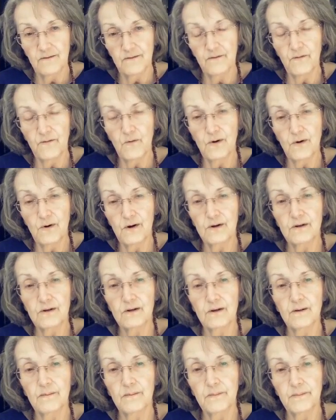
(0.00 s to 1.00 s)
for
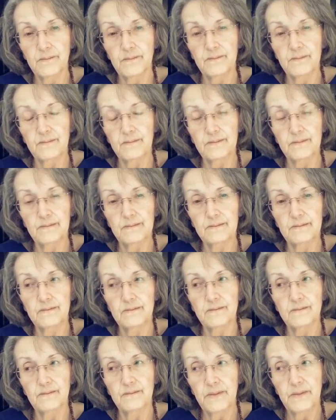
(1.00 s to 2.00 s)

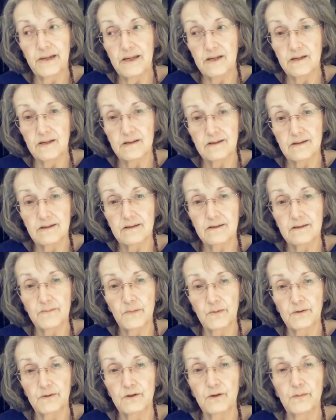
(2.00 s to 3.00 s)
peace
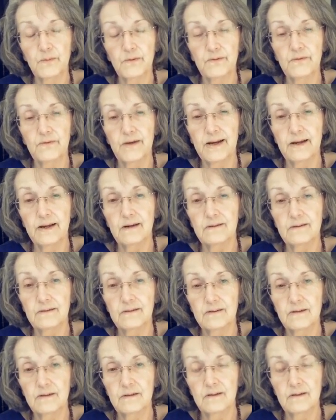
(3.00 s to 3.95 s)
to prevail,